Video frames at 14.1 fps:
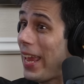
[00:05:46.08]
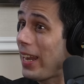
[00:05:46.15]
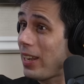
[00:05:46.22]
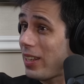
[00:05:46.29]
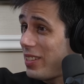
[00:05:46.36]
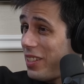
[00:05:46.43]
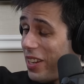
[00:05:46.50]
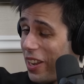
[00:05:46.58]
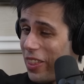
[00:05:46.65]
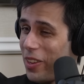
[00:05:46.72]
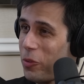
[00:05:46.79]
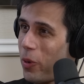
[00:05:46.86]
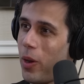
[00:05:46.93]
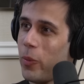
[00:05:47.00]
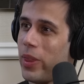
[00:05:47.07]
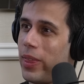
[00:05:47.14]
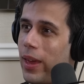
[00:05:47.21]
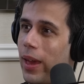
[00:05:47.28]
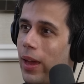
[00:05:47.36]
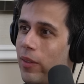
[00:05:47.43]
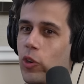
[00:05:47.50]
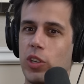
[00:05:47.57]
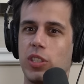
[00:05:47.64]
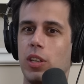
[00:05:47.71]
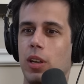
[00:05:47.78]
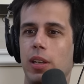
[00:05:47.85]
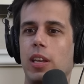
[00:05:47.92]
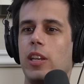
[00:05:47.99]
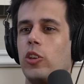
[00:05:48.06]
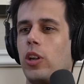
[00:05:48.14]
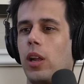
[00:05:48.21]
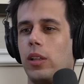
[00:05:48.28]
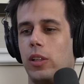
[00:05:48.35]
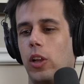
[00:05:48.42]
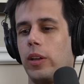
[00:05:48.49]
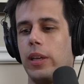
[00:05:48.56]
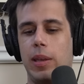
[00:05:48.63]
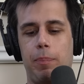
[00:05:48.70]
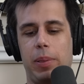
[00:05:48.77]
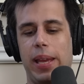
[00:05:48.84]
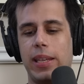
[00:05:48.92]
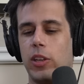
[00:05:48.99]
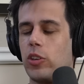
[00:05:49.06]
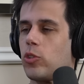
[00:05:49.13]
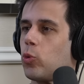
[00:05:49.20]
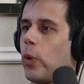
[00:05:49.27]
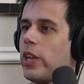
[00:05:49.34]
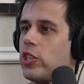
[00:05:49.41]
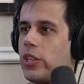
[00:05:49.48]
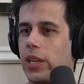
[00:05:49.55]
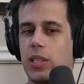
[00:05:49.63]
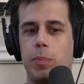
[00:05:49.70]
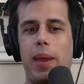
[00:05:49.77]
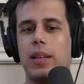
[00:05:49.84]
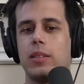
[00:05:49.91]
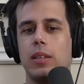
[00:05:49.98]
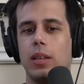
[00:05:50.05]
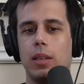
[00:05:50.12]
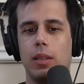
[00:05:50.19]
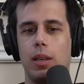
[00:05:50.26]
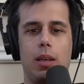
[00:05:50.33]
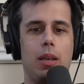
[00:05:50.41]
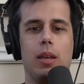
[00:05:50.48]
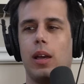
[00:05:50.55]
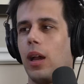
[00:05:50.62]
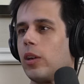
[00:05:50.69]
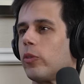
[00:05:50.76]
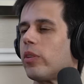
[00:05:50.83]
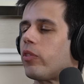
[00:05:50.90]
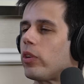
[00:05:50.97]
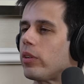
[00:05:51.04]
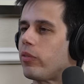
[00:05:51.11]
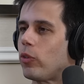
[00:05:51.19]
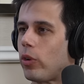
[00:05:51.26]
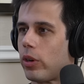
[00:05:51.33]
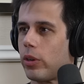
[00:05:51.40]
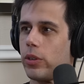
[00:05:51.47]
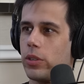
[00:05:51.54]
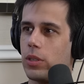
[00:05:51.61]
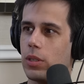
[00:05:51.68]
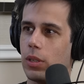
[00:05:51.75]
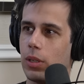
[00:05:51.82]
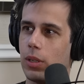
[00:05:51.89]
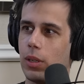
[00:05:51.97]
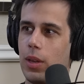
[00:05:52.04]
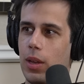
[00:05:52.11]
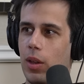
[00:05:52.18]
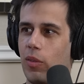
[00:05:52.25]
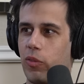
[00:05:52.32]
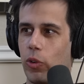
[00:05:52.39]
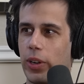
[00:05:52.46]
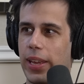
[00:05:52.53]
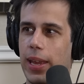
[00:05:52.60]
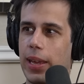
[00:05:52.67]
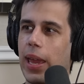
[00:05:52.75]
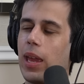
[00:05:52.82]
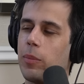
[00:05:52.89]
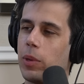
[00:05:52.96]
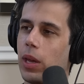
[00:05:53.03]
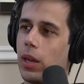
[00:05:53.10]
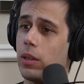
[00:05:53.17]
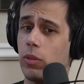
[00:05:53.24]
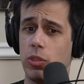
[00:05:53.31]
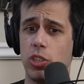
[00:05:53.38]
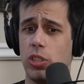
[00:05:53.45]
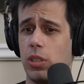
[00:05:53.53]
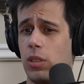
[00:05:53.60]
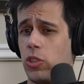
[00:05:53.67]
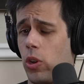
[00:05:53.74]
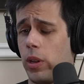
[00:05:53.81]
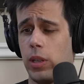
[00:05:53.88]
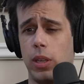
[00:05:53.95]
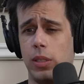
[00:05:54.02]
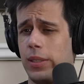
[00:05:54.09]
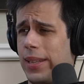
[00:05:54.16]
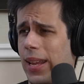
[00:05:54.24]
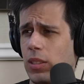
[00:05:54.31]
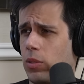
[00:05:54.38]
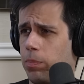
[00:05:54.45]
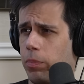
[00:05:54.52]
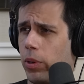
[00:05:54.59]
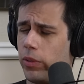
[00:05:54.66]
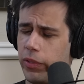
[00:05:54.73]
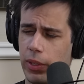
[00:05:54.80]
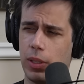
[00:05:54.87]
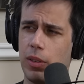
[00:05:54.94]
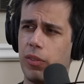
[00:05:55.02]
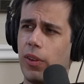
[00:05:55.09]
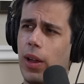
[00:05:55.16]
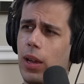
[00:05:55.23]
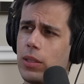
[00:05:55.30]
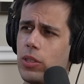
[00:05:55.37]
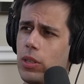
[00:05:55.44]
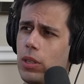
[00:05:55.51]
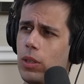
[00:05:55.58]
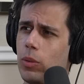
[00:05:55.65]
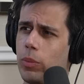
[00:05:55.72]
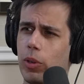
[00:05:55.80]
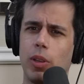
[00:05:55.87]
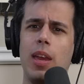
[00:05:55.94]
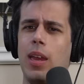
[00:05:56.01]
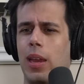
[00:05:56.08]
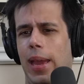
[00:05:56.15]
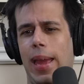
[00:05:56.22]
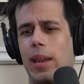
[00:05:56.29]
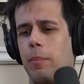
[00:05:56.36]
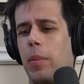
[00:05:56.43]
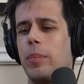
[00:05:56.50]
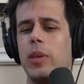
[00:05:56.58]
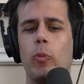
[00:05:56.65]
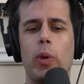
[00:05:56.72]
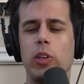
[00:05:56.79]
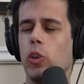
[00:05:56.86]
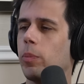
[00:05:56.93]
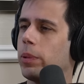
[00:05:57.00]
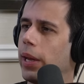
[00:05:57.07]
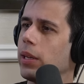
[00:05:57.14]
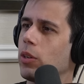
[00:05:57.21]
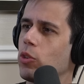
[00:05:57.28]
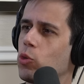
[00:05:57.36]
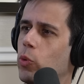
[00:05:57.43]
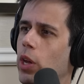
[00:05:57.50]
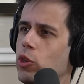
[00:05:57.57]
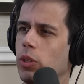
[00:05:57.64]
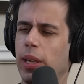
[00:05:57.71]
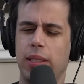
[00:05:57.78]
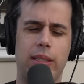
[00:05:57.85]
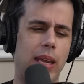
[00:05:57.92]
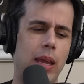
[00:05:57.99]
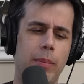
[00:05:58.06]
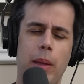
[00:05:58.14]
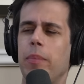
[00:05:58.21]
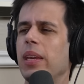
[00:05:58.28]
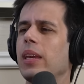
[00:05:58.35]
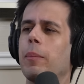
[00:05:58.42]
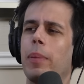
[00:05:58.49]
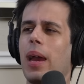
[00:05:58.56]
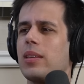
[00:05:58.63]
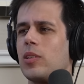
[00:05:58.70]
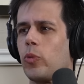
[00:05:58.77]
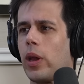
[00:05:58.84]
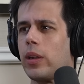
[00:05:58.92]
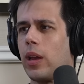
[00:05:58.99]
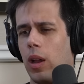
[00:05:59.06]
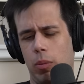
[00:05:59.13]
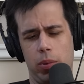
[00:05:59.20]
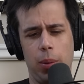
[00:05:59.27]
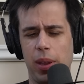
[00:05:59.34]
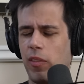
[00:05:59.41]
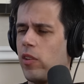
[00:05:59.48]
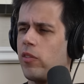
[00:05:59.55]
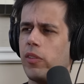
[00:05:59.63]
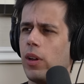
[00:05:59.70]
And I love nothing wrong with that. For of course, sure. you're, you're, not looking, you're playing your Switch expecting uh, 144 hertz. Uh, 4K gaming. You're yeah. just enjoying it. That's perfectly fine too. But yeah. and maybe when you're playing your Switch, you're like, damn, I'm being a peasant right now, but I'm having